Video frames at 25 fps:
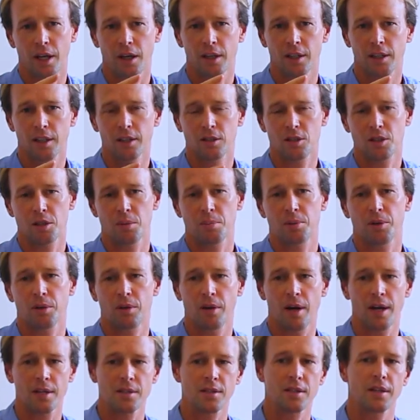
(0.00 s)
I get to
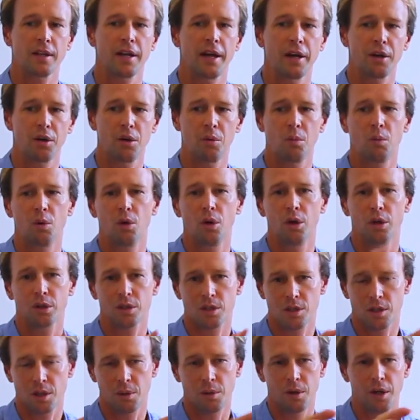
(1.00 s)
procrastinate on work
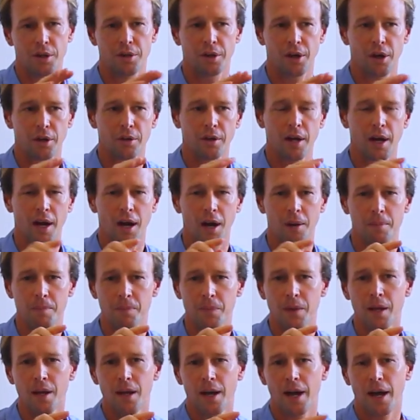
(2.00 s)
so I don't
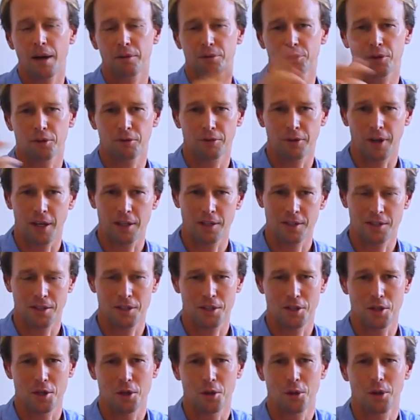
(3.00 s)
have to face
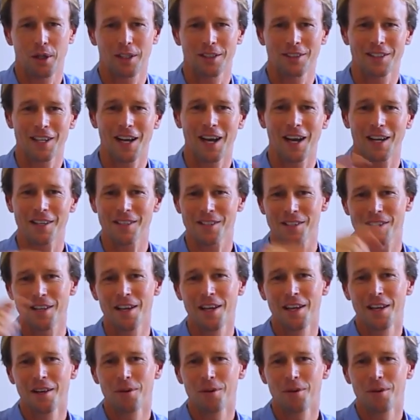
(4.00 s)
these annoying tasks.